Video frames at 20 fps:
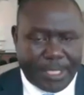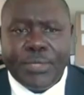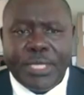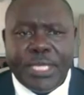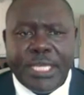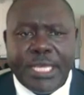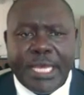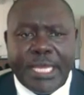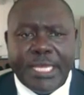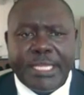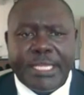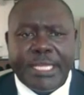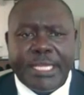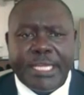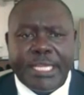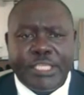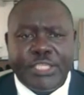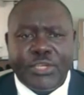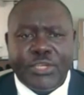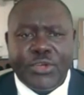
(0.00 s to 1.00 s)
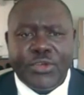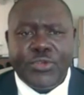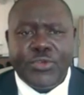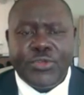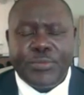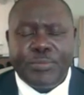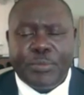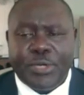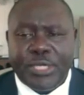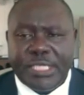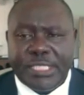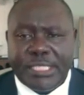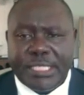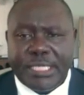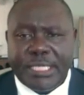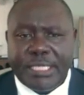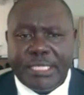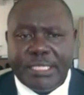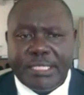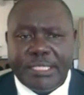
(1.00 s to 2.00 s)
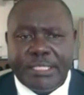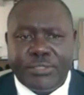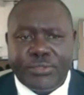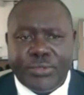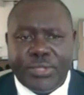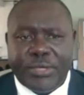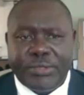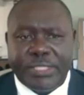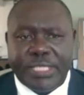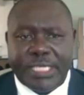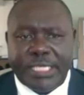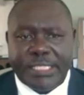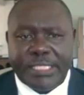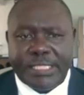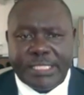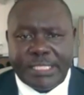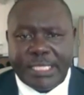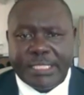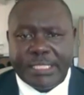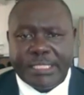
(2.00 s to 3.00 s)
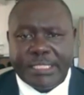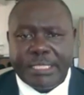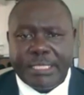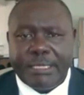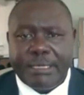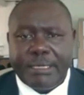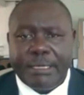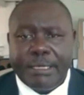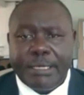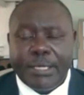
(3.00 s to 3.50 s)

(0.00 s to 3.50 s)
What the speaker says: We had the National Youth Policy in 2006,